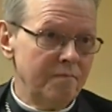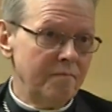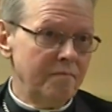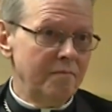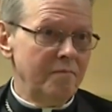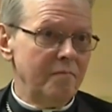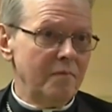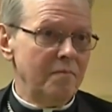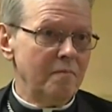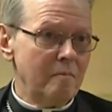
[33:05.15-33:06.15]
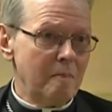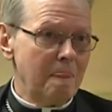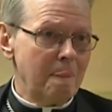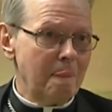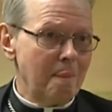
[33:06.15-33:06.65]
Do you think you have a
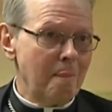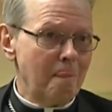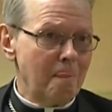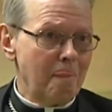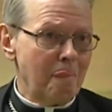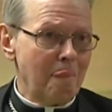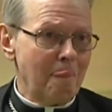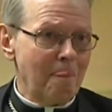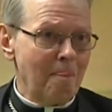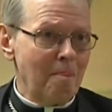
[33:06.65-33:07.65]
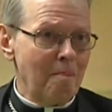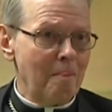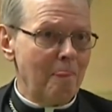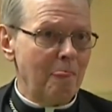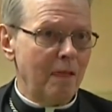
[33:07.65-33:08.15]
full grasp of
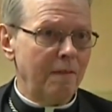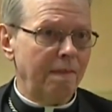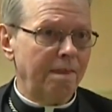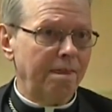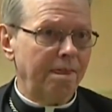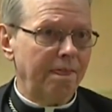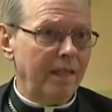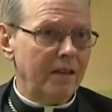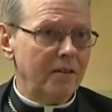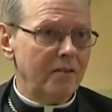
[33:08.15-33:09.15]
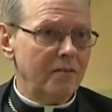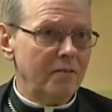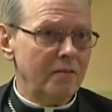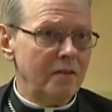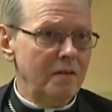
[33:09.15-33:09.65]
the estrangement? I
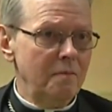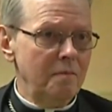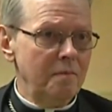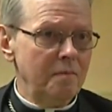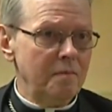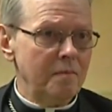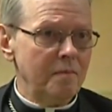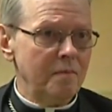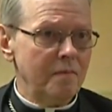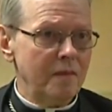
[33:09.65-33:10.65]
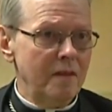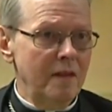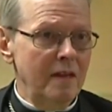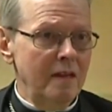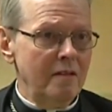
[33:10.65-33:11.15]
think a lot of Catholics here,
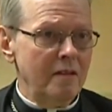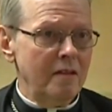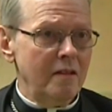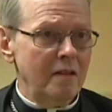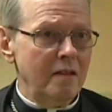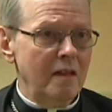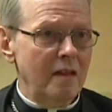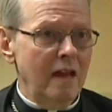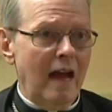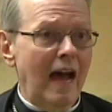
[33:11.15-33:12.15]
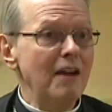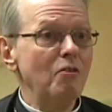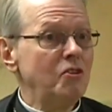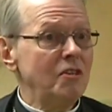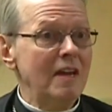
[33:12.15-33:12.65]
600,000 Catholics. I
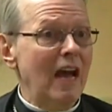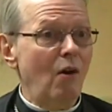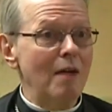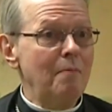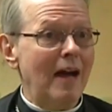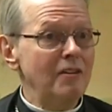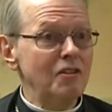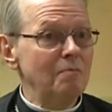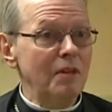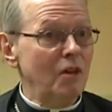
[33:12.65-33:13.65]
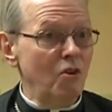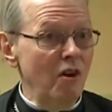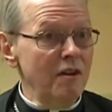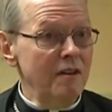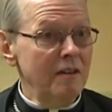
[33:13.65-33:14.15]
don't see how I possibly
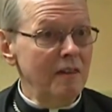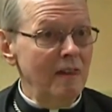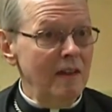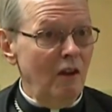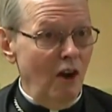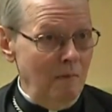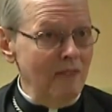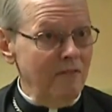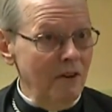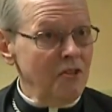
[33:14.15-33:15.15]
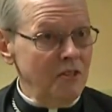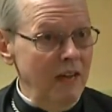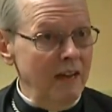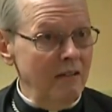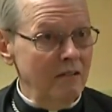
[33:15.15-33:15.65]
could on my first
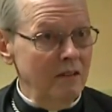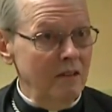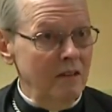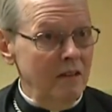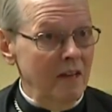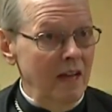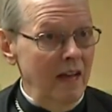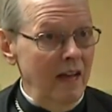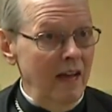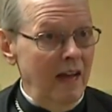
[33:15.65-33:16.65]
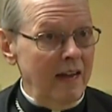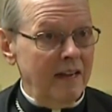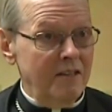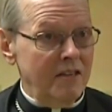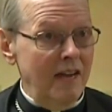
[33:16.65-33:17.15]
day. Uh, I
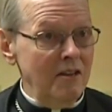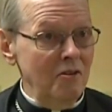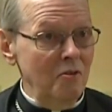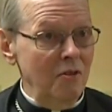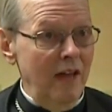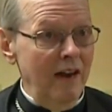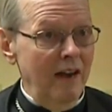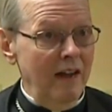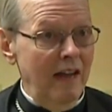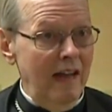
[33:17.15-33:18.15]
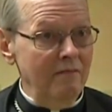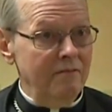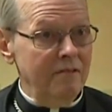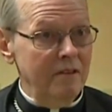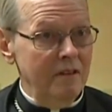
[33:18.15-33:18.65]
could tell you that I have,
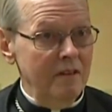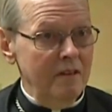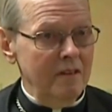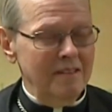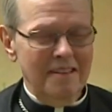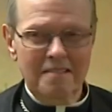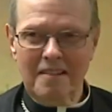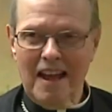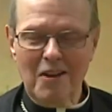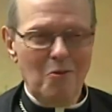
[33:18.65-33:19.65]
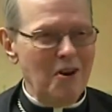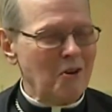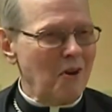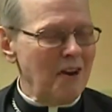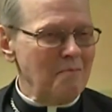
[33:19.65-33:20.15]
I don't want to
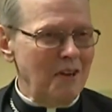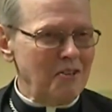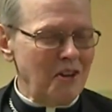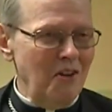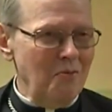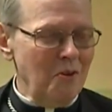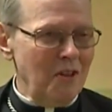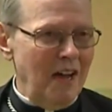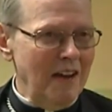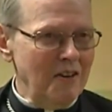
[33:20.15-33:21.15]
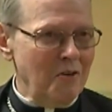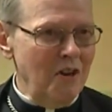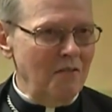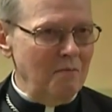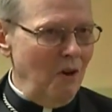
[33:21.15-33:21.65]
credit myself with a high
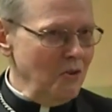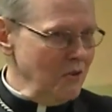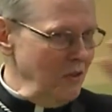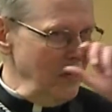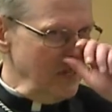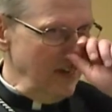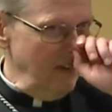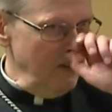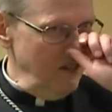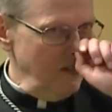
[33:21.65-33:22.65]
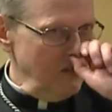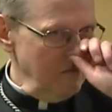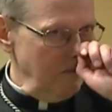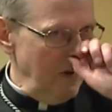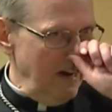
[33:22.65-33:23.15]
degree of emotional intelligence,
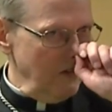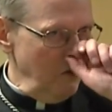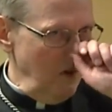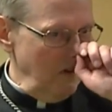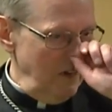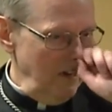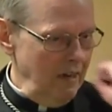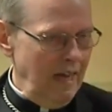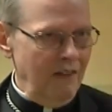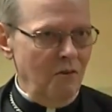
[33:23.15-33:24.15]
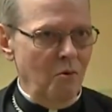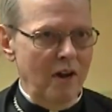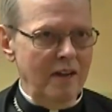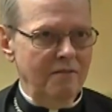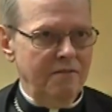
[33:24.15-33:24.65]
but I do have a
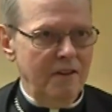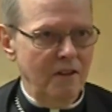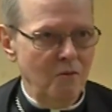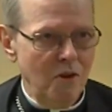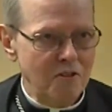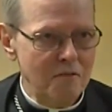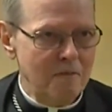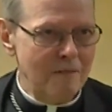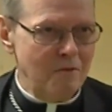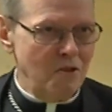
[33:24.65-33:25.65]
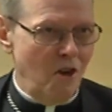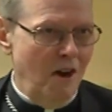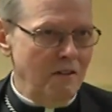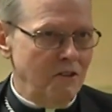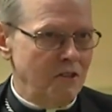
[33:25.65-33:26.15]
way of feeling what's in people's
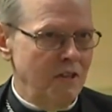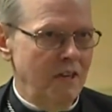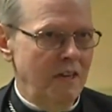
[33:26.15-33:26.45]
hearts,